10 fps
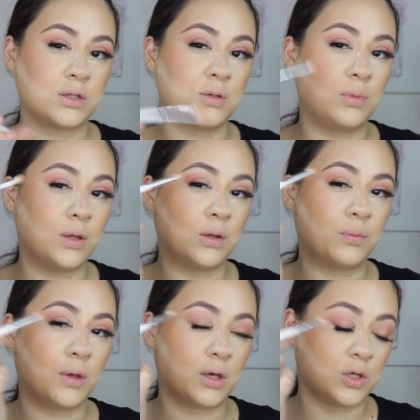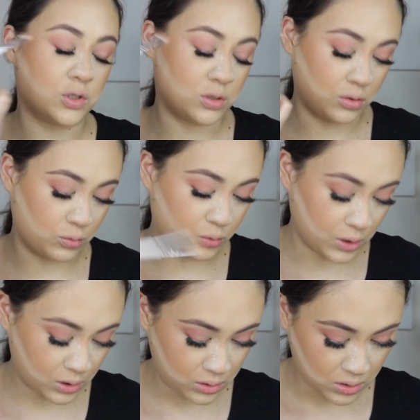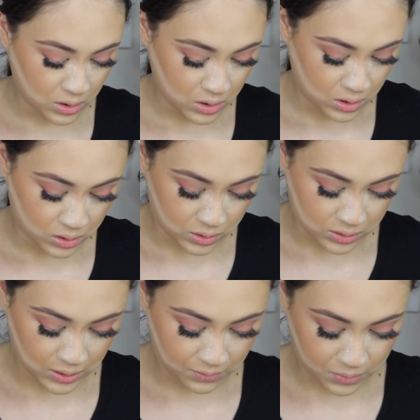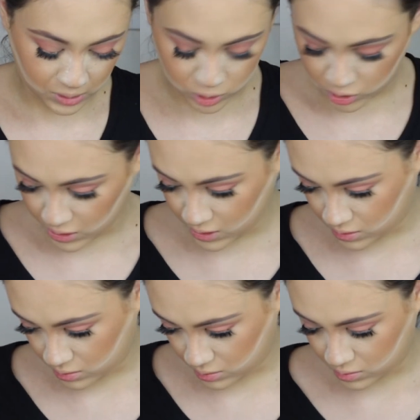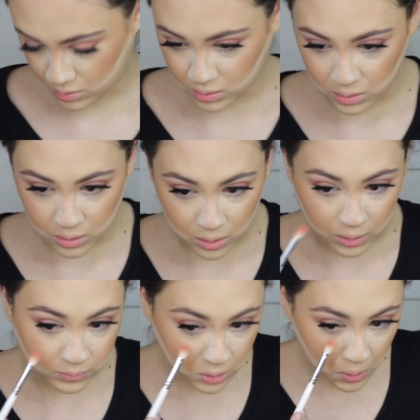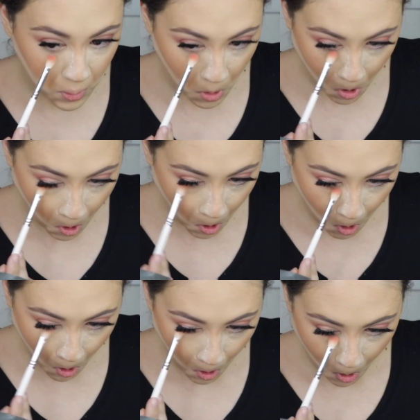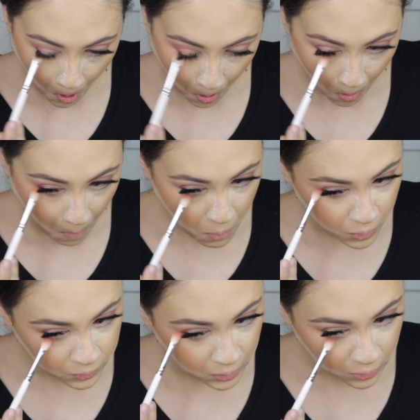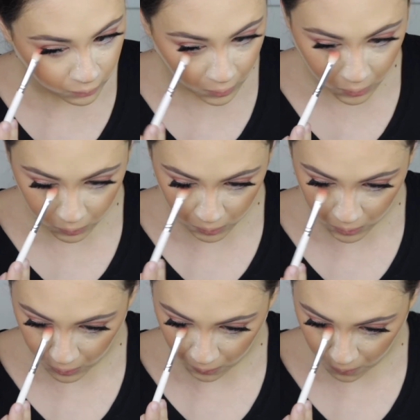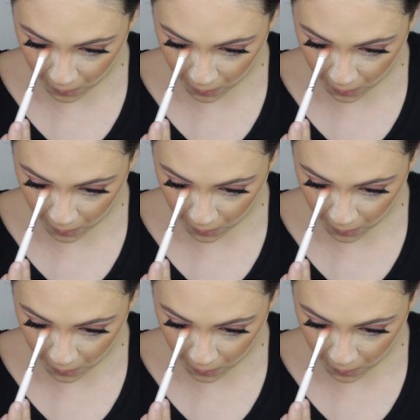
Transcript: to blend the pinkish on the wing. The same pink shade. I'm just gonna put that right underneath.